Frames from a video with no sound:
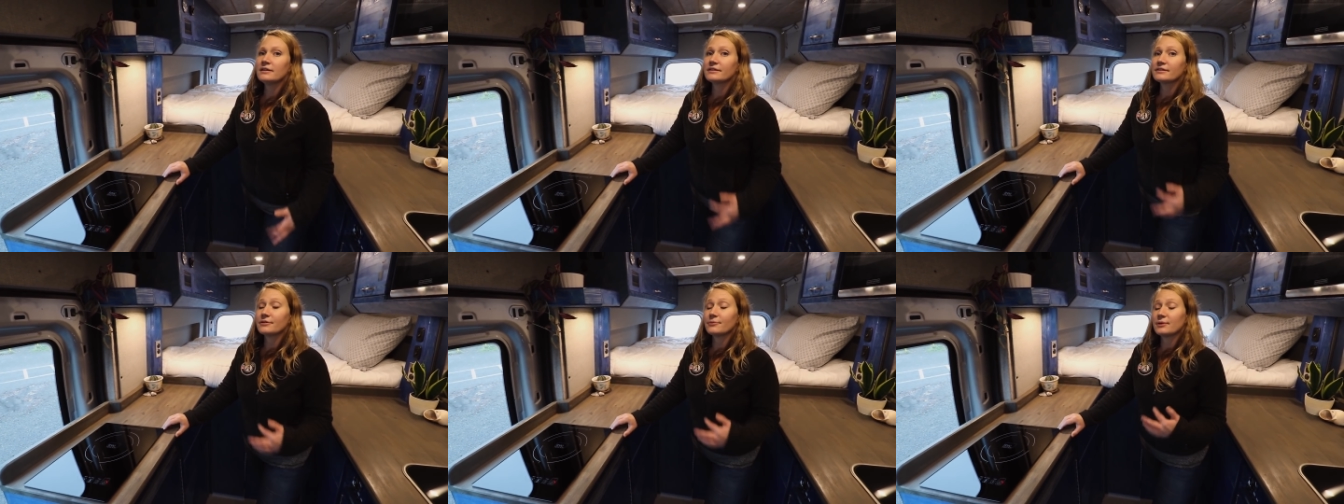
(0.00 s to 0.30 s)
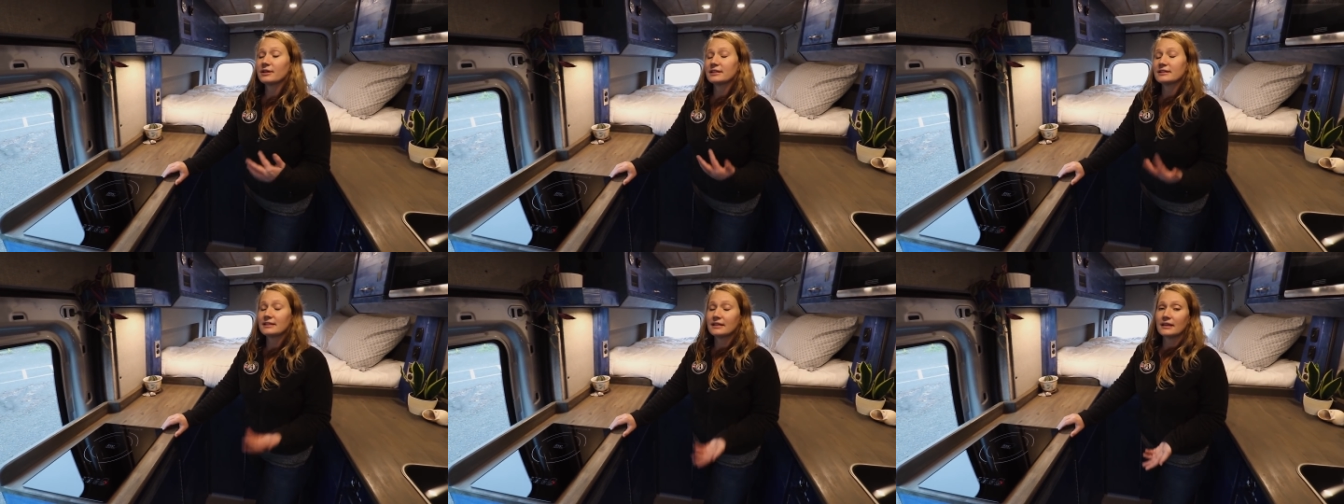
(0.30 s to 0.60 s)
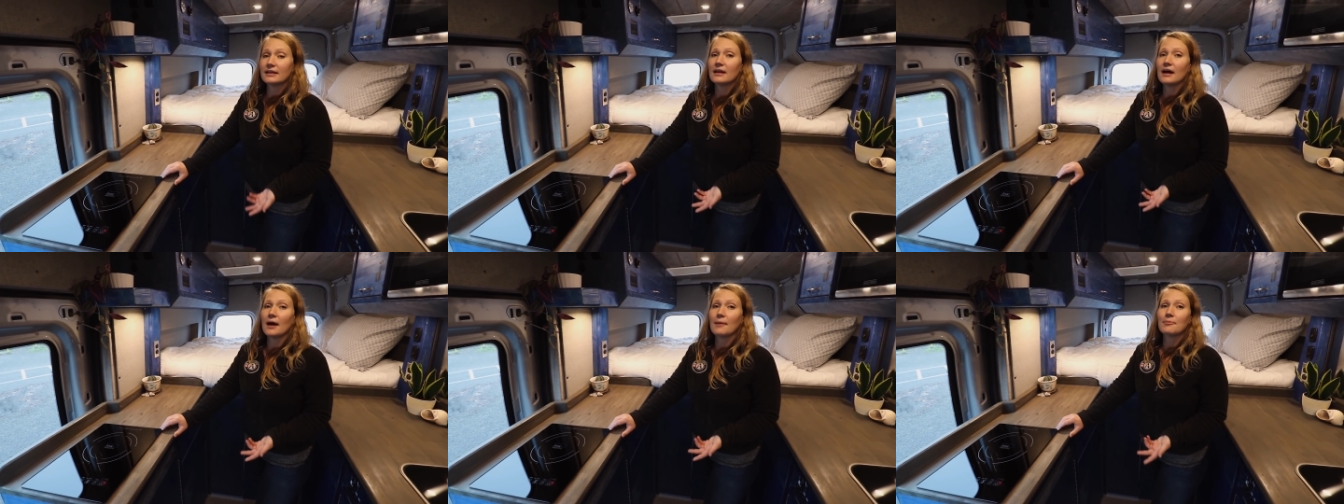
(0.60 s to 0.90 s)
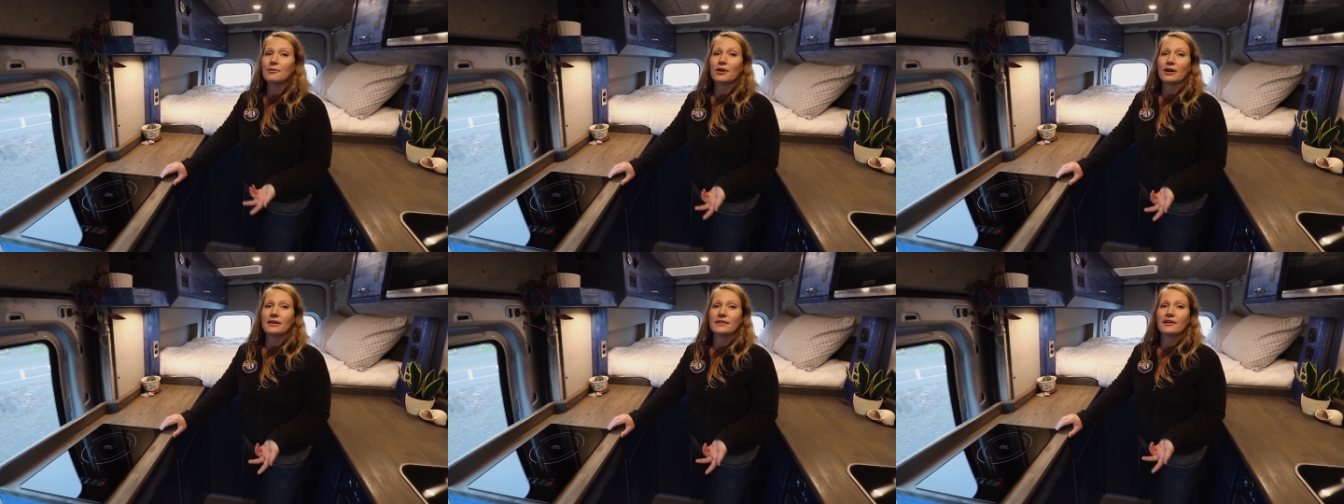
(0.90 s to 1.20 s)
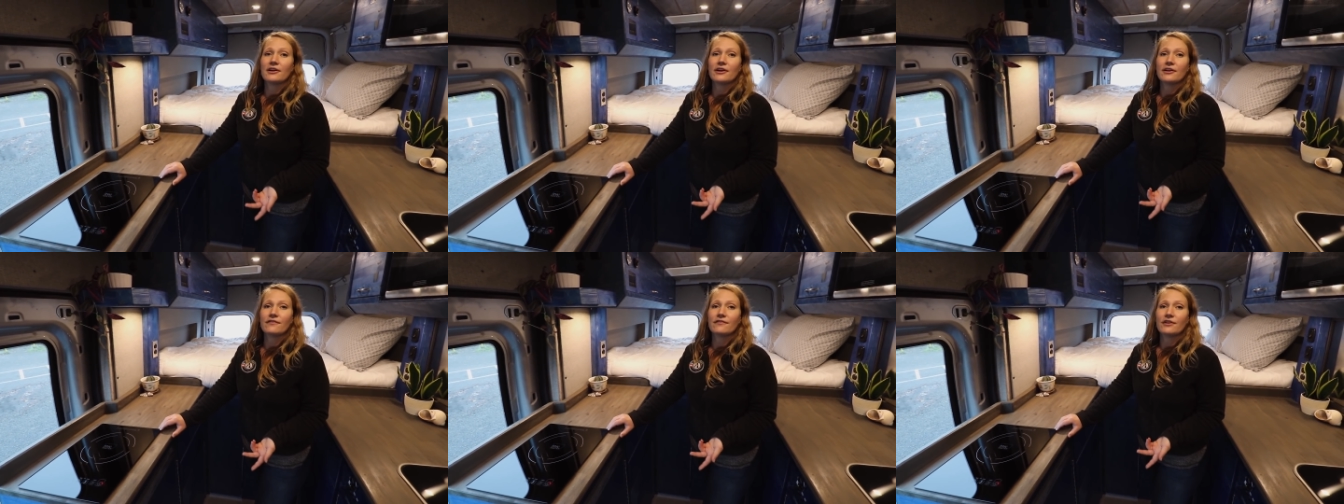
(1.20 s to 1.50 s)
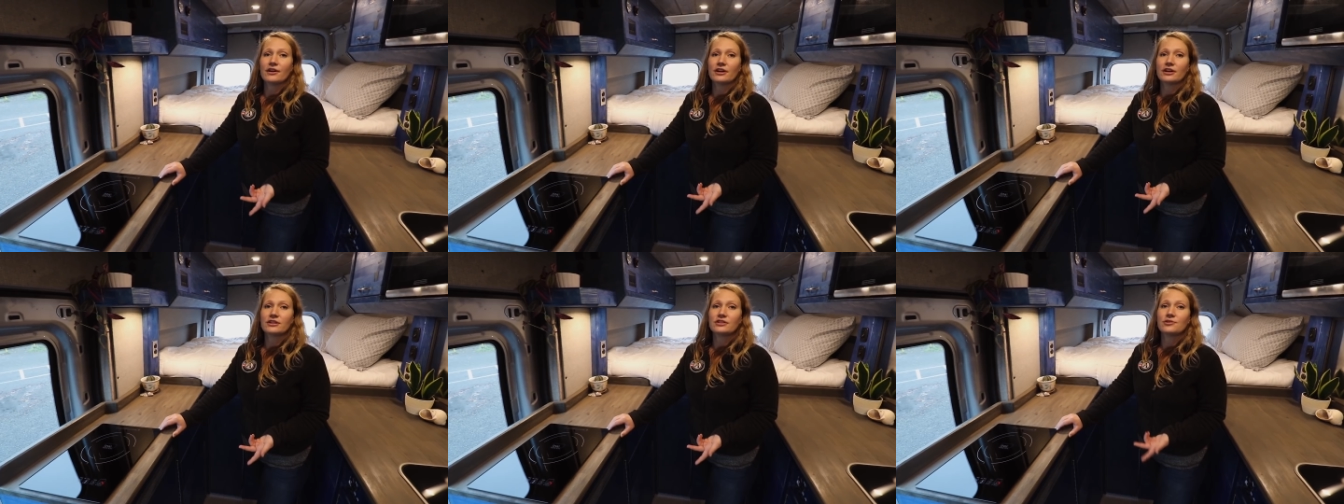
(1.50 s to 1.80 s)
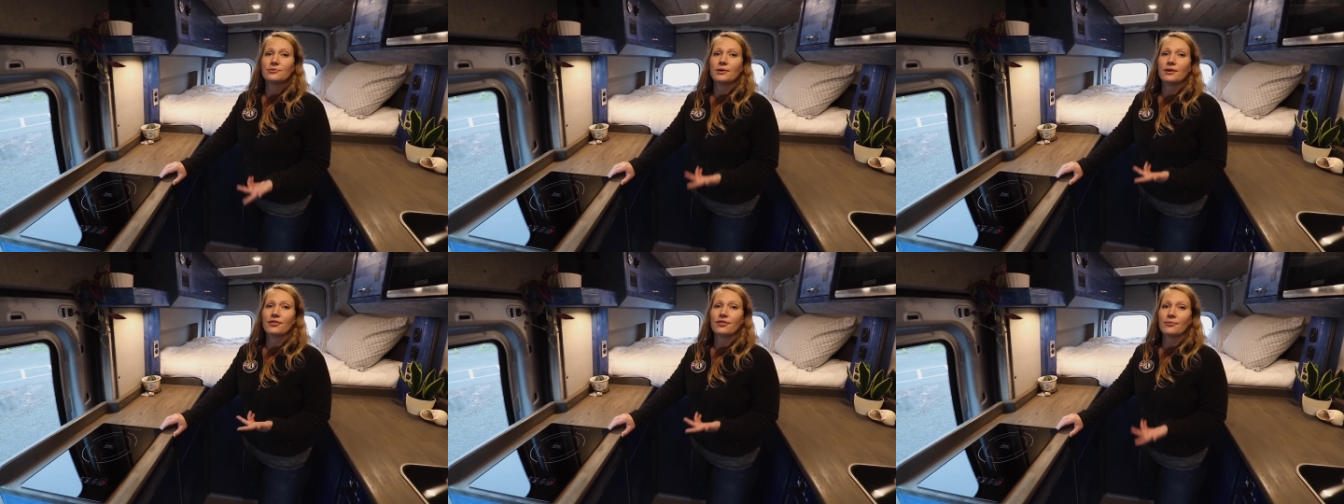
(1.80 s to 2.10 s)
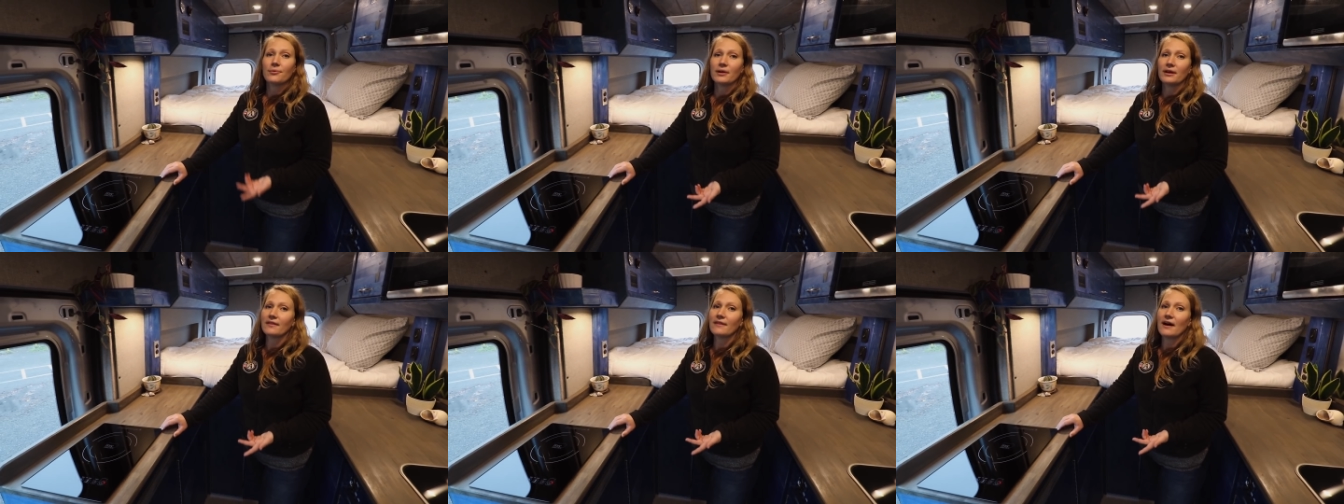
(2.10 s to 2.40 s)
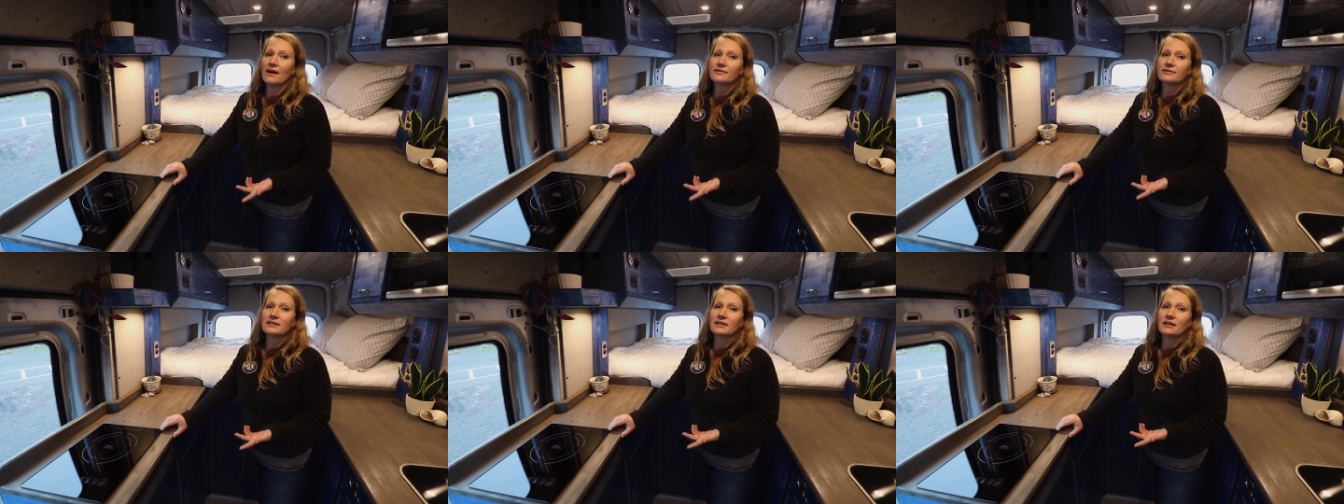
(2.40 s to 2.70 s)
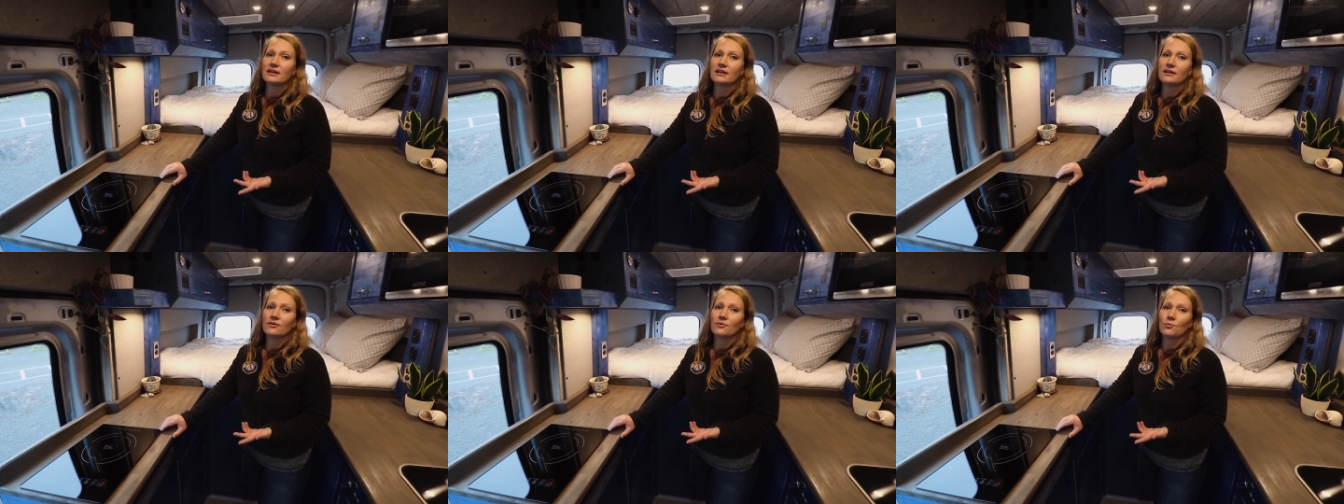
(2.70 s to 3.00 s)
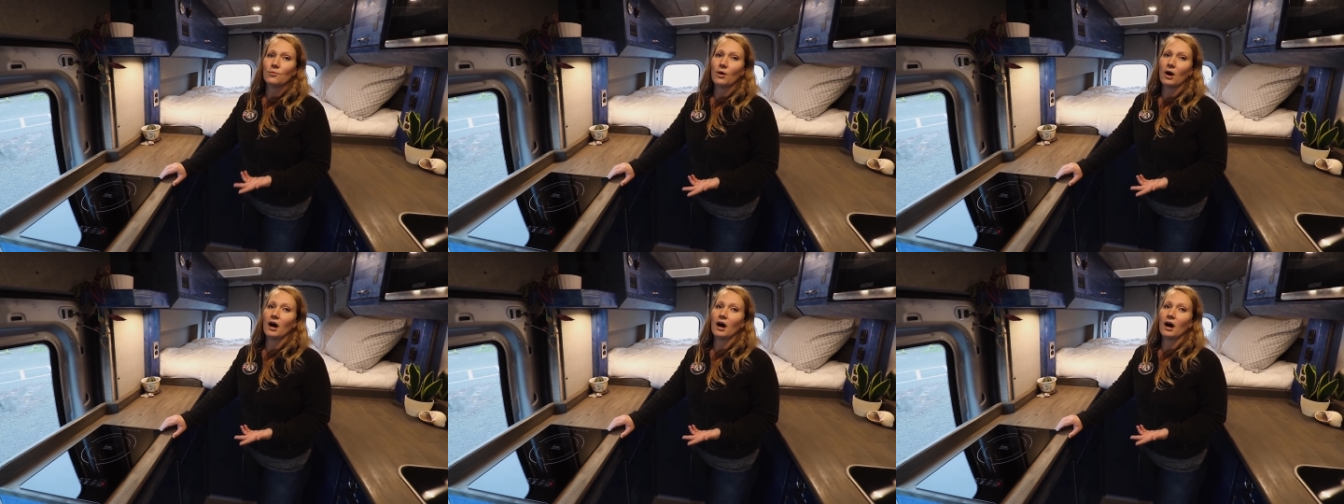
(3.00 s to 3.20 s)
So we did upgrade their inverter to a 3000